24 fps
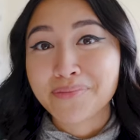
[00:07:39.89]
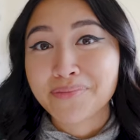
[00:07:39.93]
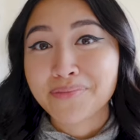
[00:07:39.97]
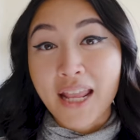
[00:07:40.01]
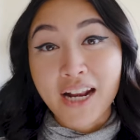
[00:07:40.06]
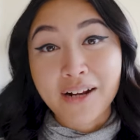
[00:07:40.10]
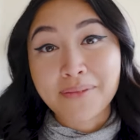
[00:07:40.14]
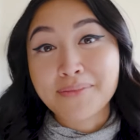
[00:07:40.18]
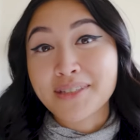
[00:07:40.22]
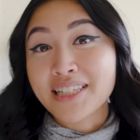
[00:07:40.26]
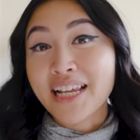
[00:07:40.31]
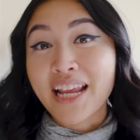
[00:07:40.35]

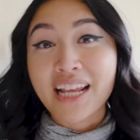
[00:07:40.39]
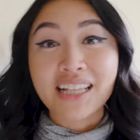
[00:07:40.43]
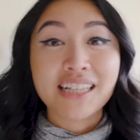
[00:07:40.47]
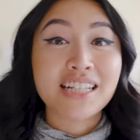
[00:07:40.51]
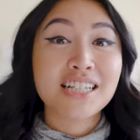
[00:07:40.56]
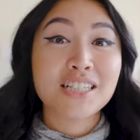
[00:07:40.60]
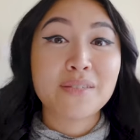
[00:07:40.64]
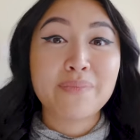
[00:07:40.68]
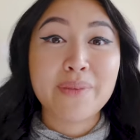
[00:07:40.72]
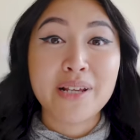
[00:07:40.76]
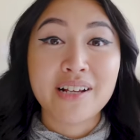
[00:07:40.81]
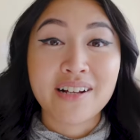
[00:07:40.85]
And I'm saying
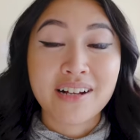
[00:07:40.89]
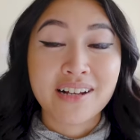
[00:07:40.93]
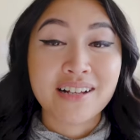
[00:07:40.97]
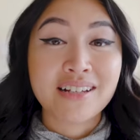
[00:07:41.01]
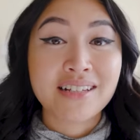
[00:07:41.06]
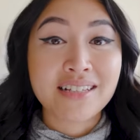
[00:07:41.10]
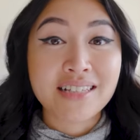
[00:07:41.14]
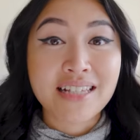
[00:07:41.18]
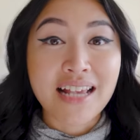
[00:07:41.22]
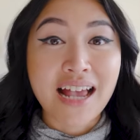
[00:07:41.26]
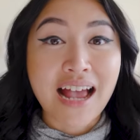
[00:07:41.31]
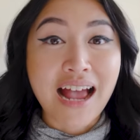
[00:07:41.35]
this
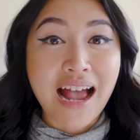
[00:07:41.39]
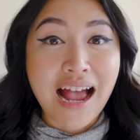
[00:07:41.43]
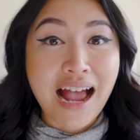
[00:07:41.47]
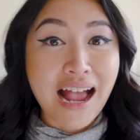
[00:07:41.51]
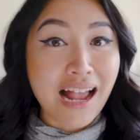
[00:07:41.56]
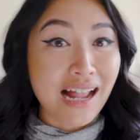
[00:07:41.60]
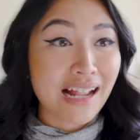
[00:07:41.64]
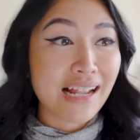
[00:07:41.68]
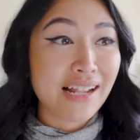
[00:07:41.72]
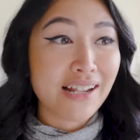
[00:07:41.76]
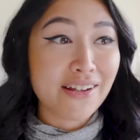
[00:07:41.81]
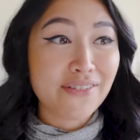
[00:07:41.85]
because
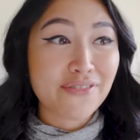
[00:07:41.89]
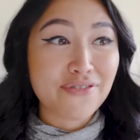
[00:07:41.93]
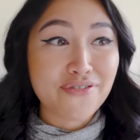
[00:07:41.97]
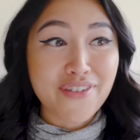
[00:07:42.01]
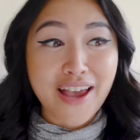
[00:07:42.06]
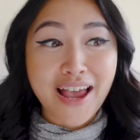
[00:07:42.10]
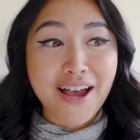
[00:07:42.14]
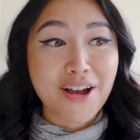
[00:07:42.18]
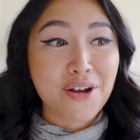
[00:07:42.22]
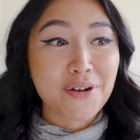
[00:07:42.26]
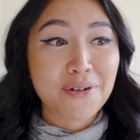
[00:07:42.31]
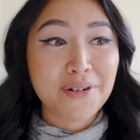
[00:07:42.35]
I
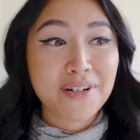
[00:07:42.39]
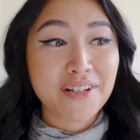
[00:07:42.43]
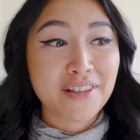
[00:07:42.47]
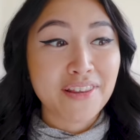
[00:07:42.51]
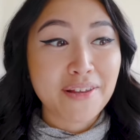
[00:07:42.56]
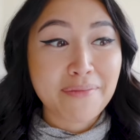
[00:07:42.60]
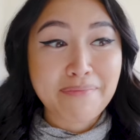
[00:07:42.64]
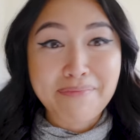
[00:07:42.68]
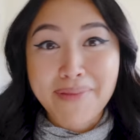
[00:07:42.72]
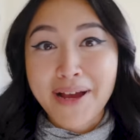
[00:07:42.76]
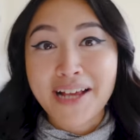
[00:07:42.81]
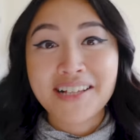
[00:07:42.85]
found
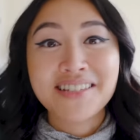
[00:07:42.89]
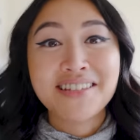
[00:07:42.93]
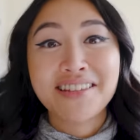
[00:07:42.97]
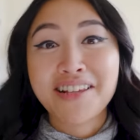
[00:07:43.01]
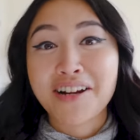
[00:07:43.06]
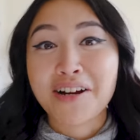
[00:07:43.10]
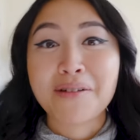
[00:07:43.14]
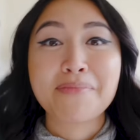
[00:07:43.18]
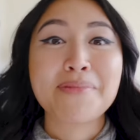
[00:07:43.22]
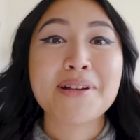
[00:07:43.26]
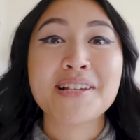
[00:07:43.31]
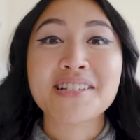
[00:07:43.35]
the best
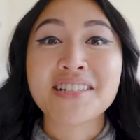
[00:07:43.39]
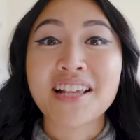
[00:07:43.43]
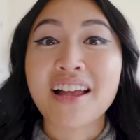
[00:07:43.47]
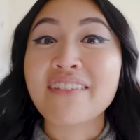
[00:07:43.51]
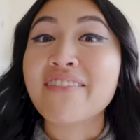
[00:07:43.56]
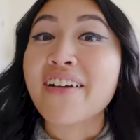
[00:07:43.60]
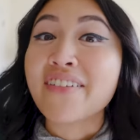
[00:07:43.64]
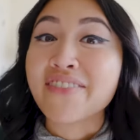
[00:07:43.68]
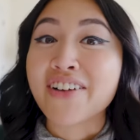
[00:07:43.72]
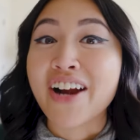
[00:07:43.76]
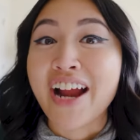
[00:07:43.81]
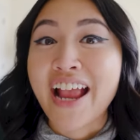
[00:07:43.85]
therapist
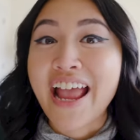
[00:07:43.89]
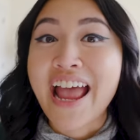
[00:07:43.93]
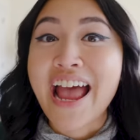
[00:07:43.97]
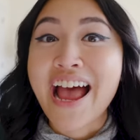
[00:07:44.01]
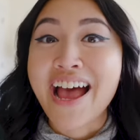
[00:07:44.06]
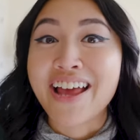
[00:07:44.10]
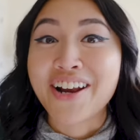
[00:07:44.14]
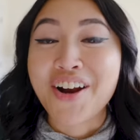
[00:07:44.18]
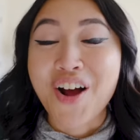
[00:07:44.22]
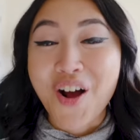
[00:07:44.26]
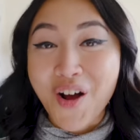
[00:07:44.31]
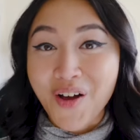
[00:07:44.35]
I've ever
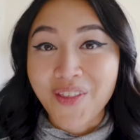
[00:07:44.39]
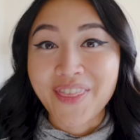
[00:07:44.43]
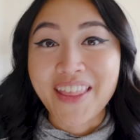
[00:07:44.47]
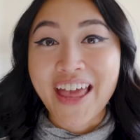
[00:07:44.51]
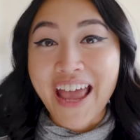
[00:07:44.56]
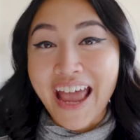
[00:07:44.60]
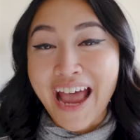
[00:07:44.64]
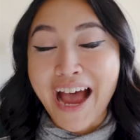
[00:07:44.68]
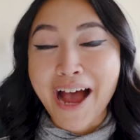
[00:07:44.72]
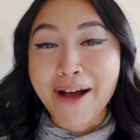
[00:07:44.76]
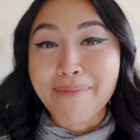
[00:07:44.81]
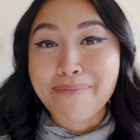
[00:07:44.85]
had on
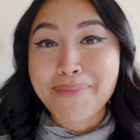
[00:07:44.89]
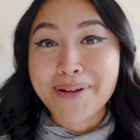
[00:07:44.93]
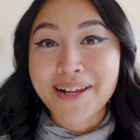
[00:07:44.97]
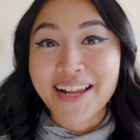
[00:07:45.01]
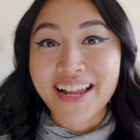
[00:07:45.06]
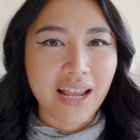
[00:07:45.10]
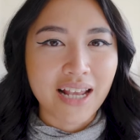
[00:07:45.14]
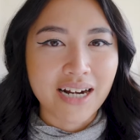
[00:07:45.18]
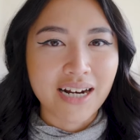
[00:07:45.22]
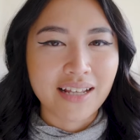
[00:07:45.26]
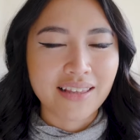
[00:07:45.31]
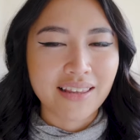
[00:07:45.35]
the app.
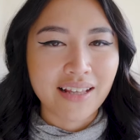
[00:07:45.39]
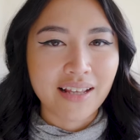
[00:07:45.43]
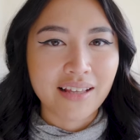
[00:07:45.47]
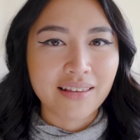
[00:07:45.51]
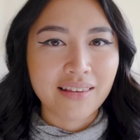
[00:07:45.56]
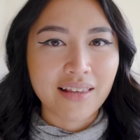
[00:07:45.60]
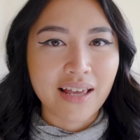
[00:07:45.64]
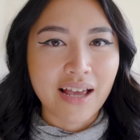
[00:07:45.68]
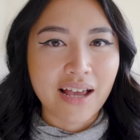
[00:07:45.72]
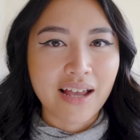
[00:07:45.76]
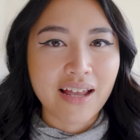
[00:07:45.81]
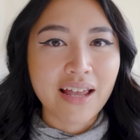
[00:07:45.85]
And I think
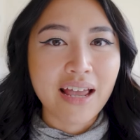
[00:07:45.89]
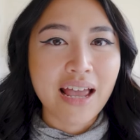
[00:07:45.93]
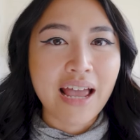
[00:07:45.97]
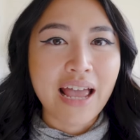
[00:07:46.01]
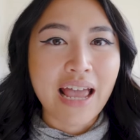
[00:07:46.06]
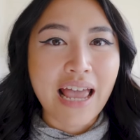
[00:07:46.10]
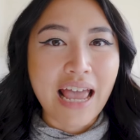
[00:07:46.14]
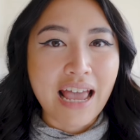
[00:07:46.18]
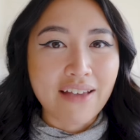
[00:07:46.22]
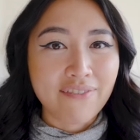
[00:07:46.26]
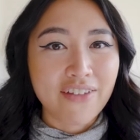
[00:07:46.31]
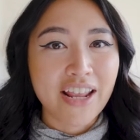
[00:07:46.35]
that
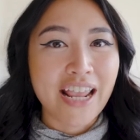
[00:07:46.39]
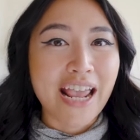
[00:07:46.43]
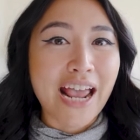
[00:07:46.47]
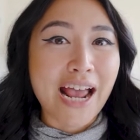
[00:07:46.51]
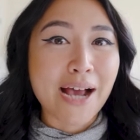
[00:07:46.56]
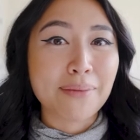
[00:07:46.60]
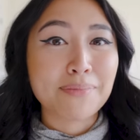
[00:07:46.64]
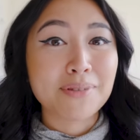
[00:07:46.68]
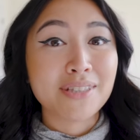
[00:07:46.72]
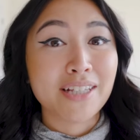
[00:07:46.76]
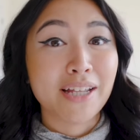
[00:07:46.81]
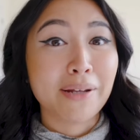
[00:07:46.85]
having
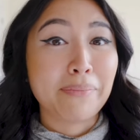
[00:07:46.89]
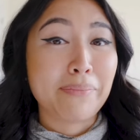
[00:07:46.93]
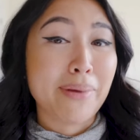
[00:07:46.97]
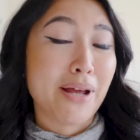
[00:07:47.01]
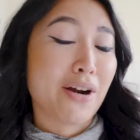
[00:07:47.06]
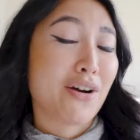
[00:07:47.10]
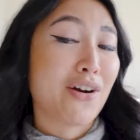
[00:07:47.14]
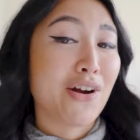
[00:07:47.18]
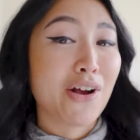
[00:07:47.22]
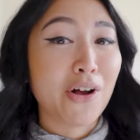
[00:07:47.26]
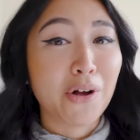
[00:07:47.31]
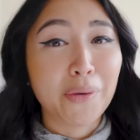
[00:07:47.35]
apps like
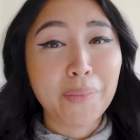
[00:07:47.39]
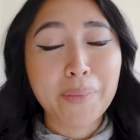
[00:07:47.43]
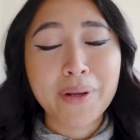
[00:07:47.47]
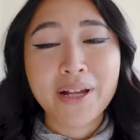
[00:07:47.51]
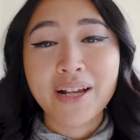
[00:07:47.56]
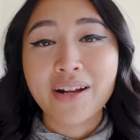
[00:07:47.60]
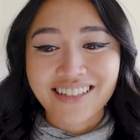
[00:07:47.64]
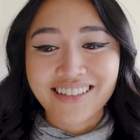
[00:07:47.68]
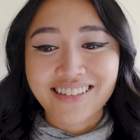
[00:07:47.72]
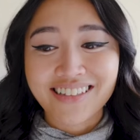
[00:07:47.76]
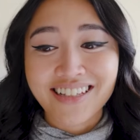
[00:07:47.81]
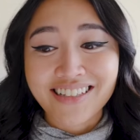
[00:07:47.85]
BetterHelp,
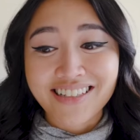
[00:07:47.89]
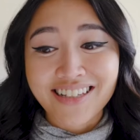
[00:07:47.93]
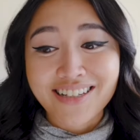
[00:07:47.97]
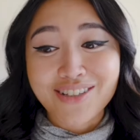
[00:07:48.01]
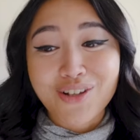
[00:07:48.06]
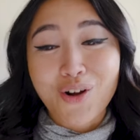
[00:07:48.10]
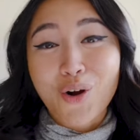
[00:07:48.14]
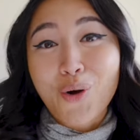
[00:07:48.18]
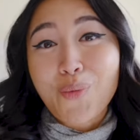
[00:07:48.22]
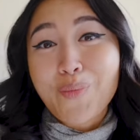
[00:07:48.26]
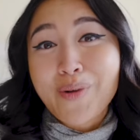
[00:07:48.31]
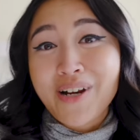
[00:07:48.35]
this is
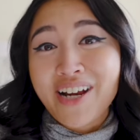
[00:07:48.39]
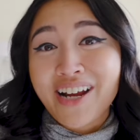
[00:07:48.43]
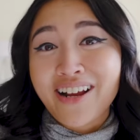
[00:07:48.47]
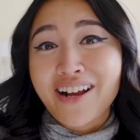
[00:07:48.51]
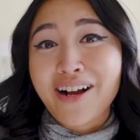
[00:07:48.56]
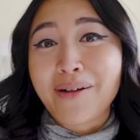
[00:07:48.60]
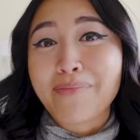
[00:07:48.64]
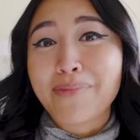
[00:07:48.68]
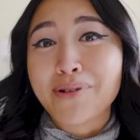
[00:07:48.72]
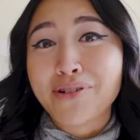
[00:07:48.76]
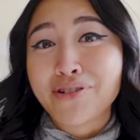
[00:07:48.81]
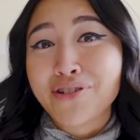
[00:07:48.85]
opening
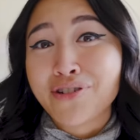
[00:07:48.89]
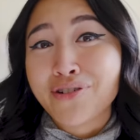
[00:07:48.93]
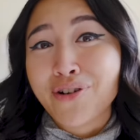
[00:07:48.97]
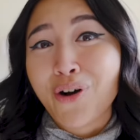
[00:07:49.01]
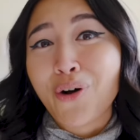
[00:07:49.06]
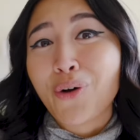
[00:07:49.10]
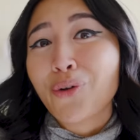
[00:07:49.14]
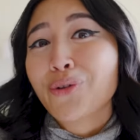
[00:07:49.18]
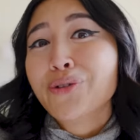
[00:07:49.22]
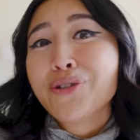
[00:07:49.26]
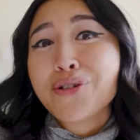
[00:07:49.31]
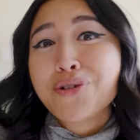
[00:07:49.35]
up a
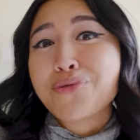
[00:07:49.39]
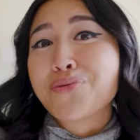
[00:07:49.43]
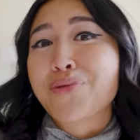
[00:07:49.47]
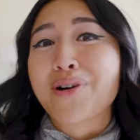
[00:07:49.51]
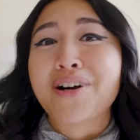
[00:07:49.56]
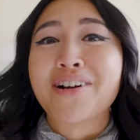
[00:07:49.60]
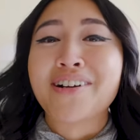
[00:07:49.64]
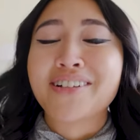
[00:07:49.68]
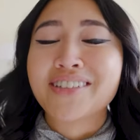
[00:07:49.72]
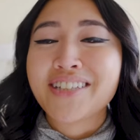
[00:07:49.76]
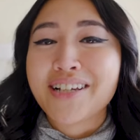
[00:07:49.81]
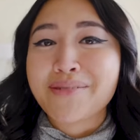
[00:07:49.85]
whole new
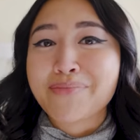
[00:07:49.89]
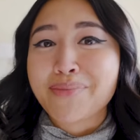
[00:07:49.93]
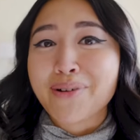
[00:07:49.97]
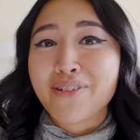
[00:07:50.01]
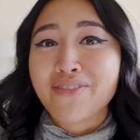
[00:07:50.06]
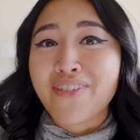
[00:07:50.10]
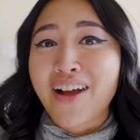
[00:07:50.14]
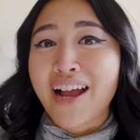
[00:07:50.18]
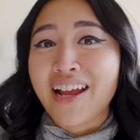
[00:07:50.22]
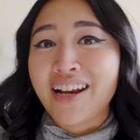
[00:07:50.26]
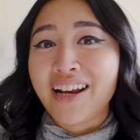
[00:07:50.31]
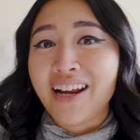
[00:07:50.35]
world and
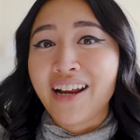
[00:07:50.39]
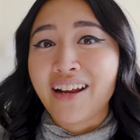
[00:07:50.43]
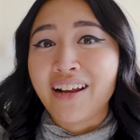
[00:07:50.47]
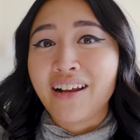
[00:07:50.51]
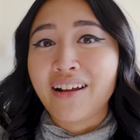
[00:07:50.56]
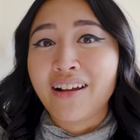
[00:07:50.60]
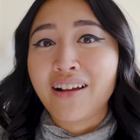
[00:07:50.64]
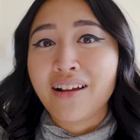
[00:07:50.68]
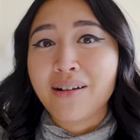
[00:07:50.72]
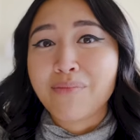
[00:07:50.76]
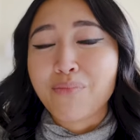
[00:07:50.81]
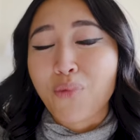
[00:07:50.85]

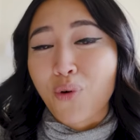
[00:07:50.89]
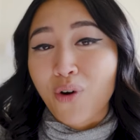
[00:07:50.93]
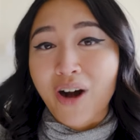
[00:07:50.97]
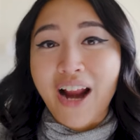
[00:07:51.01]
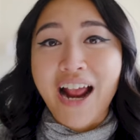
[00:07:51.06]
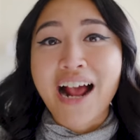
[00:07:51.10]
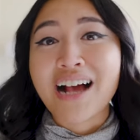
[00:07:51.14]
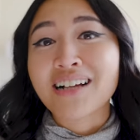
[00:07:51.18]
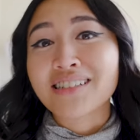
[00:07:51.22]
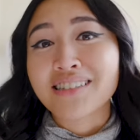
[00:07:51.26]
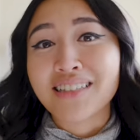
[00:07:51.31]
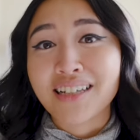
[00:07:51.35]
providing more
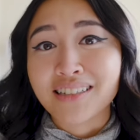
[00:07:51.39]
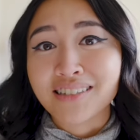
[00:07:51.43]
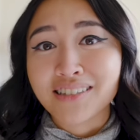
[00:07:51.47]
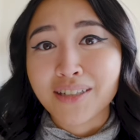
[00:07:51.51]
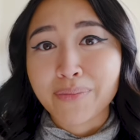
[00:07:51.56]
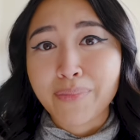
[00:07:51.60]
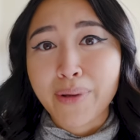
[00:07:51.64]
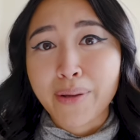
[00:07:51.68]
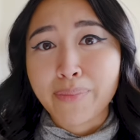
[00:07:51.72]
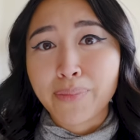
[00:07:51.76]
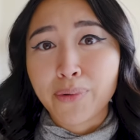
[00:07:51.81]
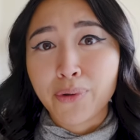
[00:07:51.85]
access to
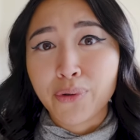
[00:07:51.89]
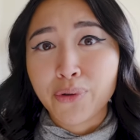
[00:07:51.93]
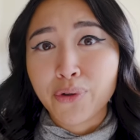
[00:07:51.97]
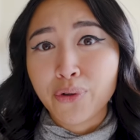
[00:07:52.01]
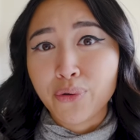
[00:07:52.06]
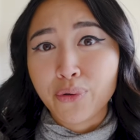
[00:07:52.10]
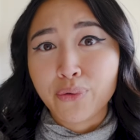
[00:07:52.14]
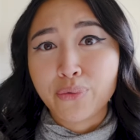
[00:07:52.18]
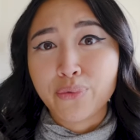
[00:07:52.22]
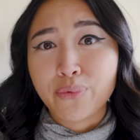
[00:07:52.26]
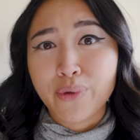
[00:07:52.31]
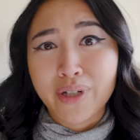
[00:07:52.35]
people
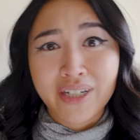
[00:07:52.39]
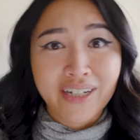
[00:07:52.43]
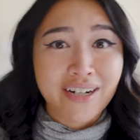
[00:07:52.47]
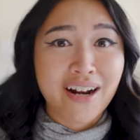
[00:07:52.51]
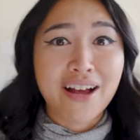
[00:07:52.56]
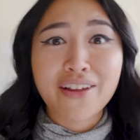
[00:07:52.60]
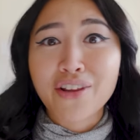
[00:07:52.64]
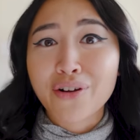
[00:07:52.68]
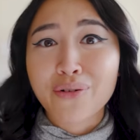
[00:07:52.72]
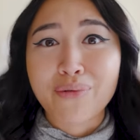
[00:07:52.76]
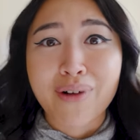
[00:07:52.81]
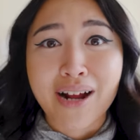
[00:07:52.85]
who wouldn't
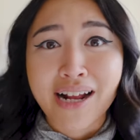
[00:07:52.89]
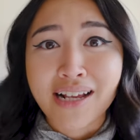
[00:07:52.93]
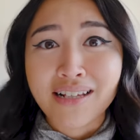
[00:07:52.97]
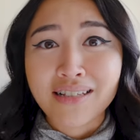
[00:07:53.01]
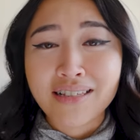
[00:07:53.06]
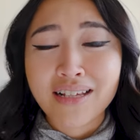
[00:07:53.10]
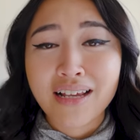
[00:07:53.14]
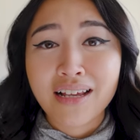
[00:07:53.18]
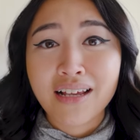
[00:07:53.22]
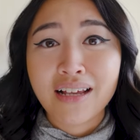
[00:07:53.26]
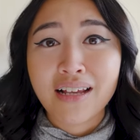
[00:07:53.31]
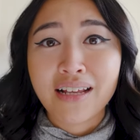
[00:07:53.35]

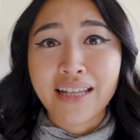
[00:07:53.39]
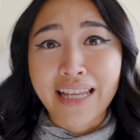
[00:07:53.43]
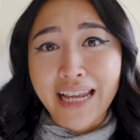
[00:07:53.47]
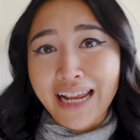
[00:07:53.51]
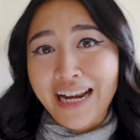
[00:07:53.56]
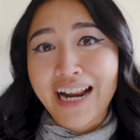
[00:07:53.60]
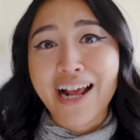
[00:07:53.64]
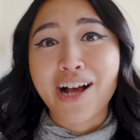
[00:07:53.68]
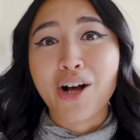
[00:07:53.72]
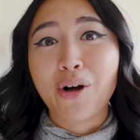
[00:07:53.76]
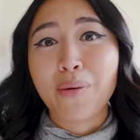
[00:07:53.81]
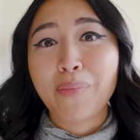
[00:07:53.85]
otherwise
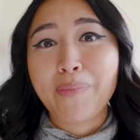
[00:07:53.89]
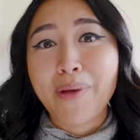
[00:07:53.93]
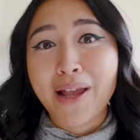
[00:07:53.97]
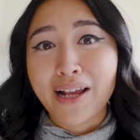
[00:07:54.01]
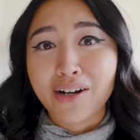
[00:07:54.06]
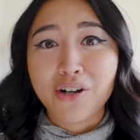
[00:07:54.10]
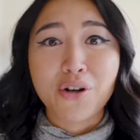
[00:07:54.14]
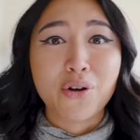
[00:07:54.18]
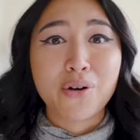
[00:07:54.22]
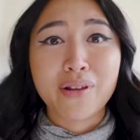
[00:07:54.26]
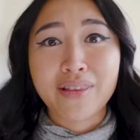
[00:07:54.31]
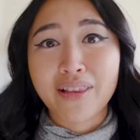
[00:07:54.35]
get help
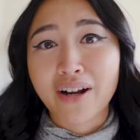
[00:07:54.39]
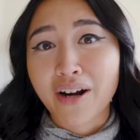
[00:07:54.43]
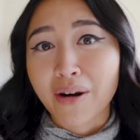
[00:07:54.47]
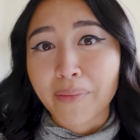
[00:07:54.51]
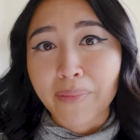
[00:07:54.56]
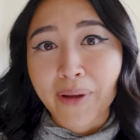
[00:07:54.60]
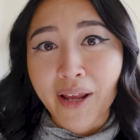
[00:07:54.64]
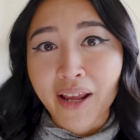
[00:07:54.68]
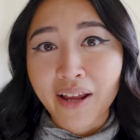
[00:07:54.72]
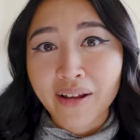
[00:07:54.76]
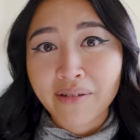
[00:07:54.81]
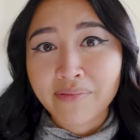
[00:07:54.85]
and go to
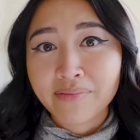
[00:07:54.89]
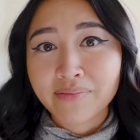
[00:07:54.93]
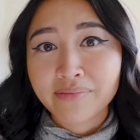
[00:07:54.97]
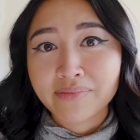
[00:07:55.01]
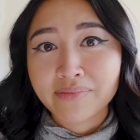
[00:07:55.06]
therapy.